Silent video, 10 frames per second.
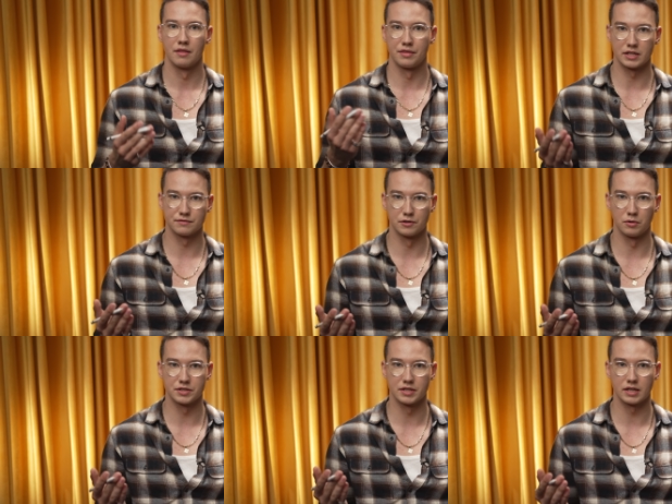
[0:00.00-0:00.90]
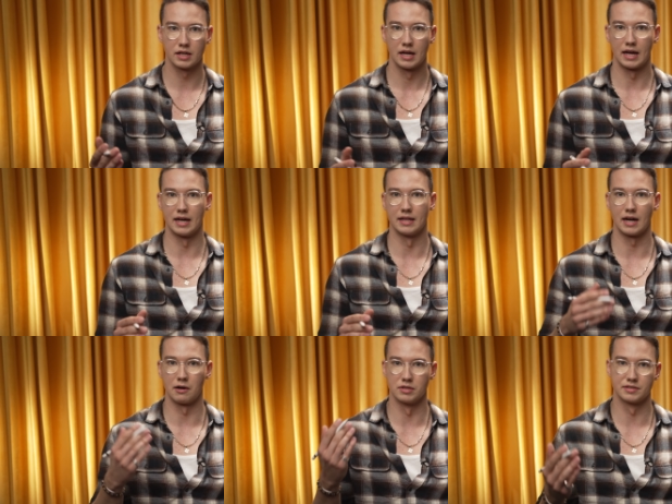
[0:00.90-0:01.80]
Thanks for watching, and
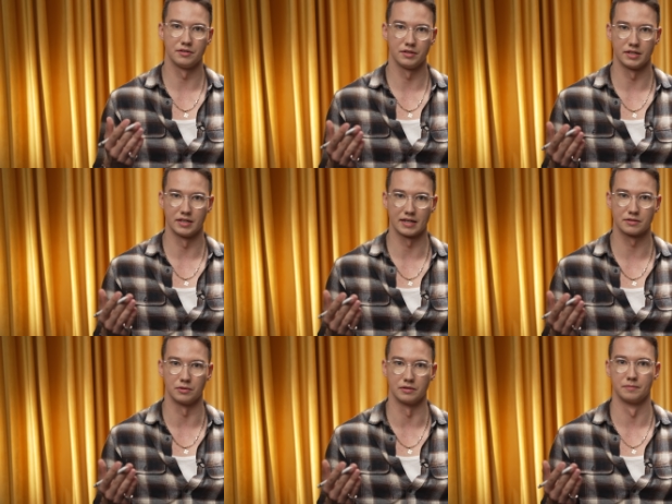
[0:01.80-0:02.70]
I will see you in the next one.